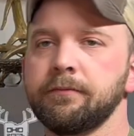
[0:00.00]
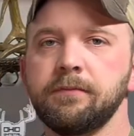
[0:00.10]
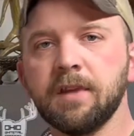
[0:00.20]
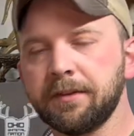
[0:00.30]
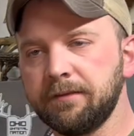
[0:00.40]

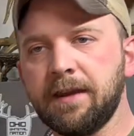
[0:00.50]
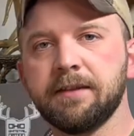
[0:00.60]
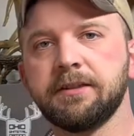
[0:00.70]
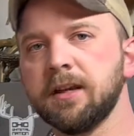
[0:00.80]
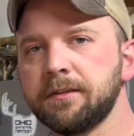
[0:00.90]
Nothing
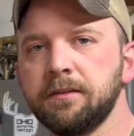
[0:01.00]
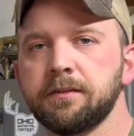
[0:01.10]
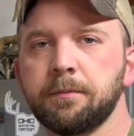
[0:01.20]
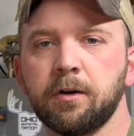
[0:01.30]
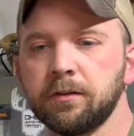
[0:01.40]
fancy, nothing
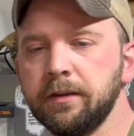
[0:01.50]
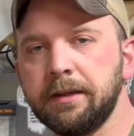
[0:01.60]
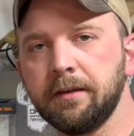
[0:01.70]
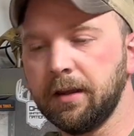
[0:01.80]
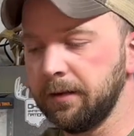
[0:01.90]

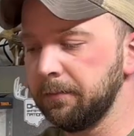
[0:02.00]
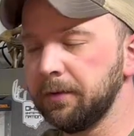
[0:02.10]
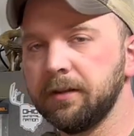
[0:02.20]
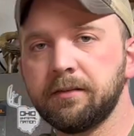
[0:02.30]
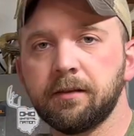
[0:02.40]
sparkly,
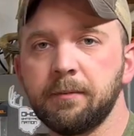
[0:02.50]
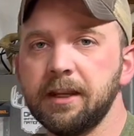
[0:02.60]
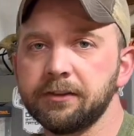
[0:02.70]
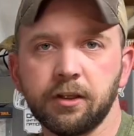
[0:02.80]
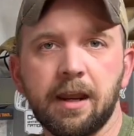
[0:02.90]
but
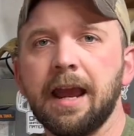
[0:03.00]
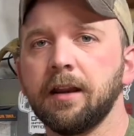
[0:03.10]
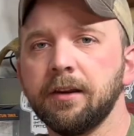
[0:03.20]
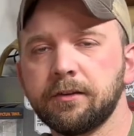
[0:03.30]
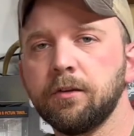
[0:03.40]
it's a good hat,
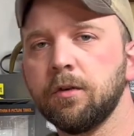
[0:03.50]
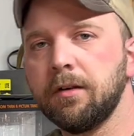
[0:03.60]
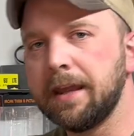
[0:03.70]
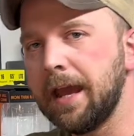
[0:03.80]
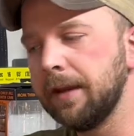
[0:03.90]
guys. Good
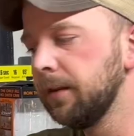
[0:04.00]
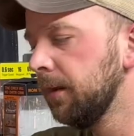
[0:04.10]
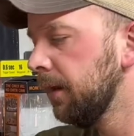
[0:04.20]
quality hat.